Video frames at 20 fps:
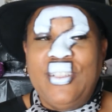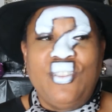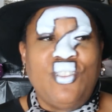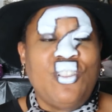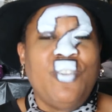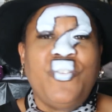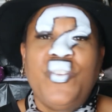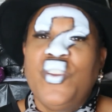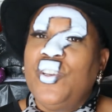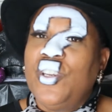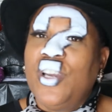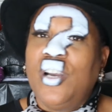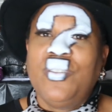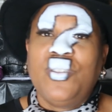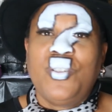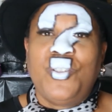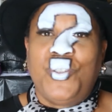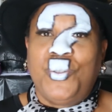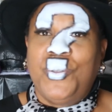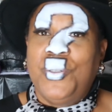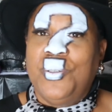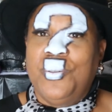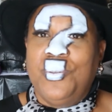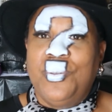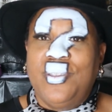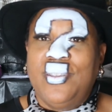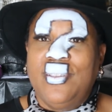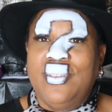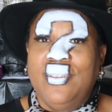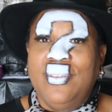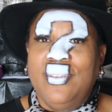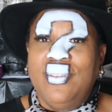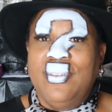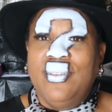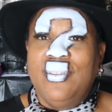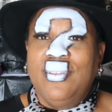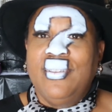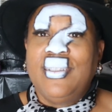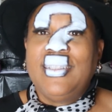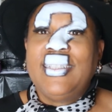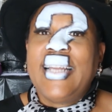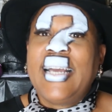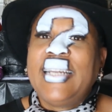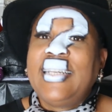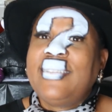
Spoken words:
So if you know the truth, let